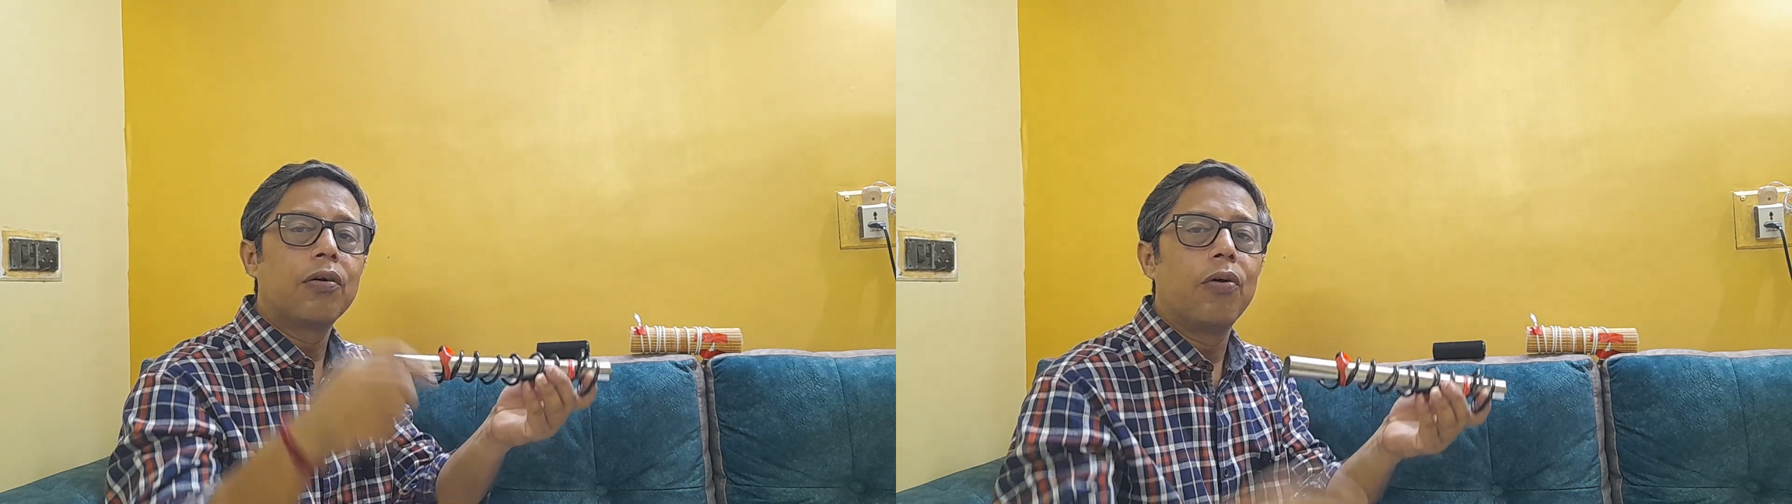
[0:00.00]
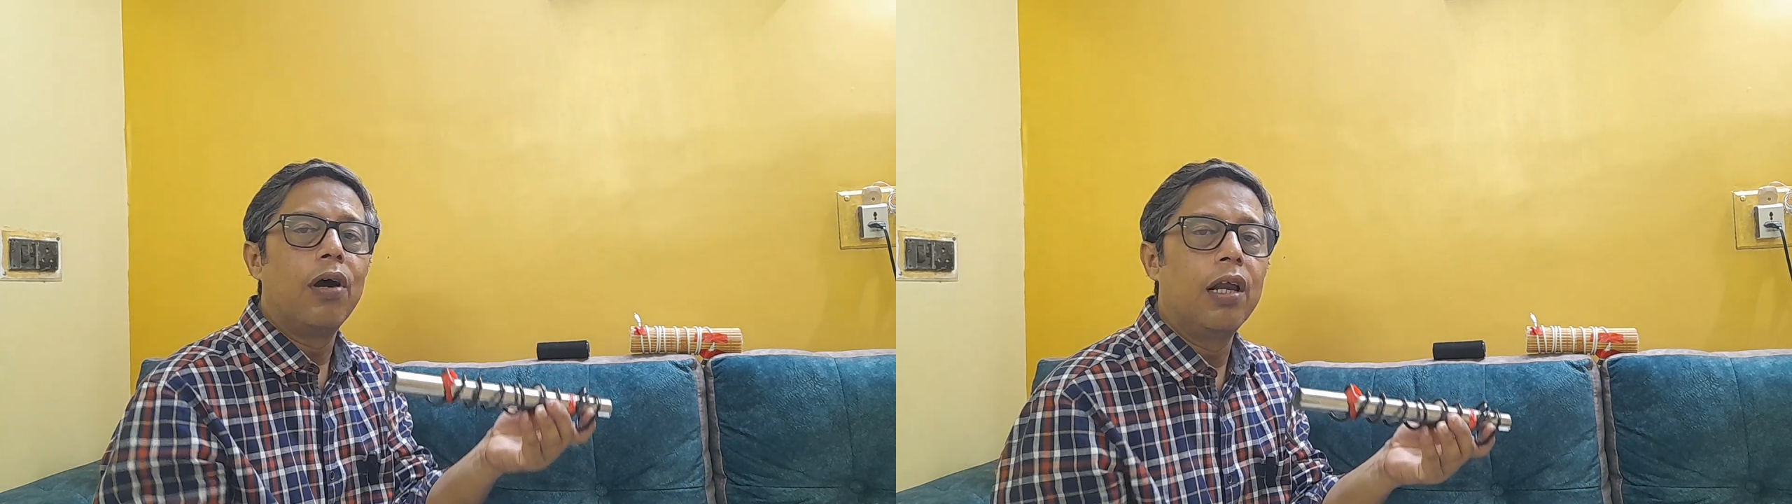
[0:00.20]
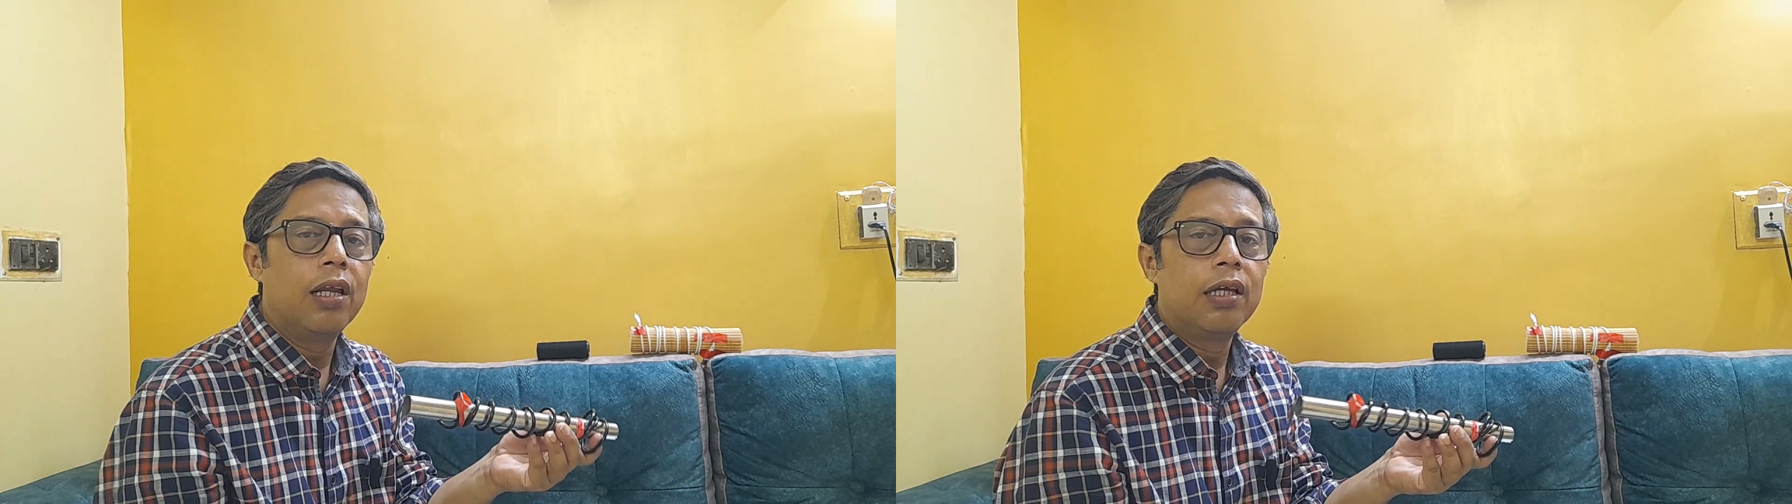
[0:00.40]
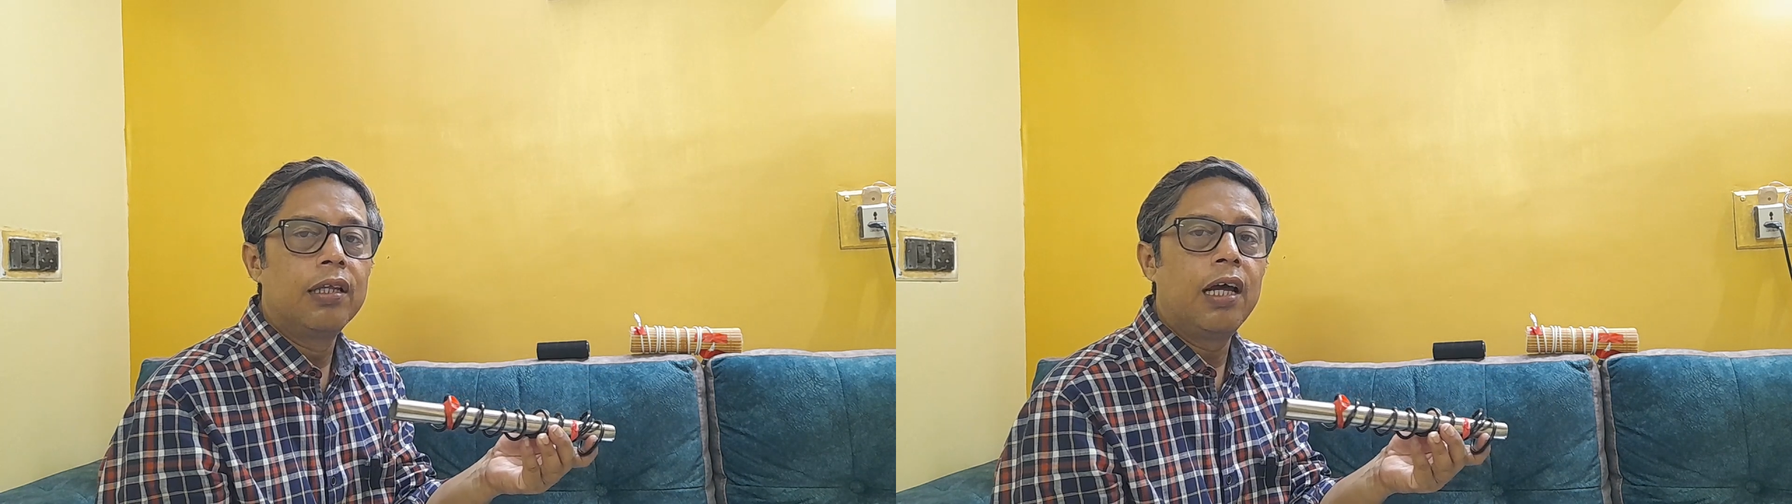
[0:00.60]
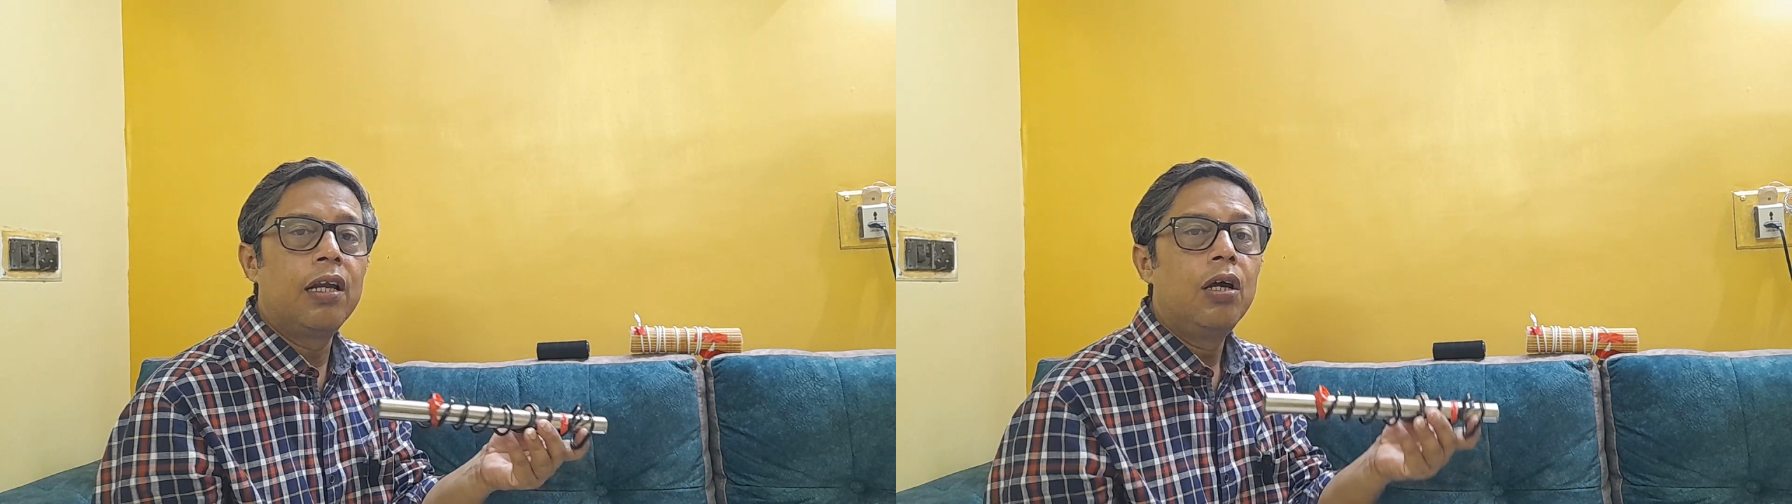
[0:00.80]
a coil,
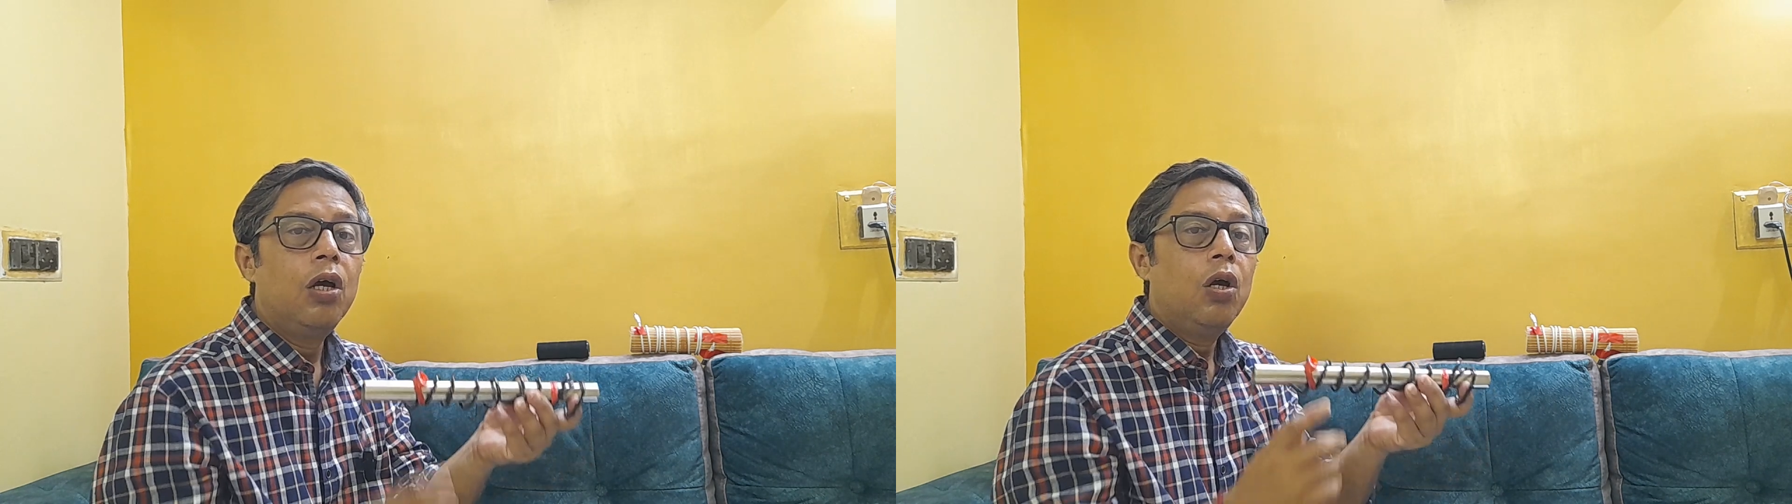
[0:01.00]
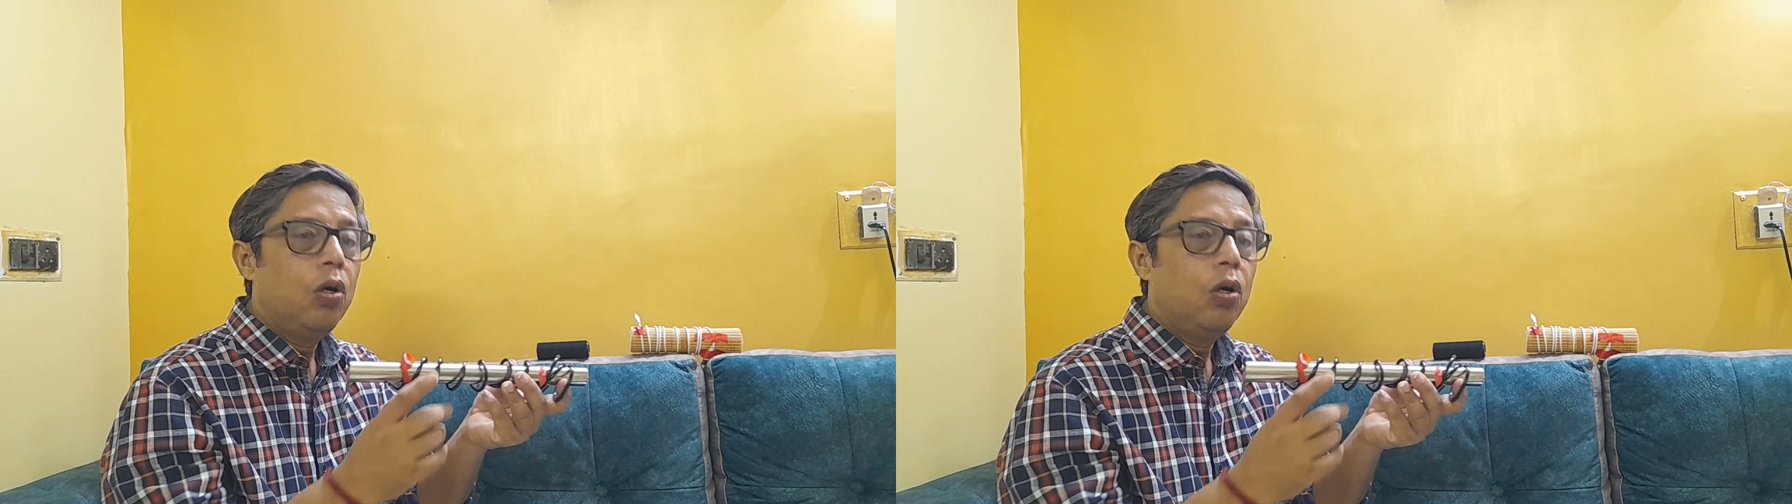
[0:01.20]
then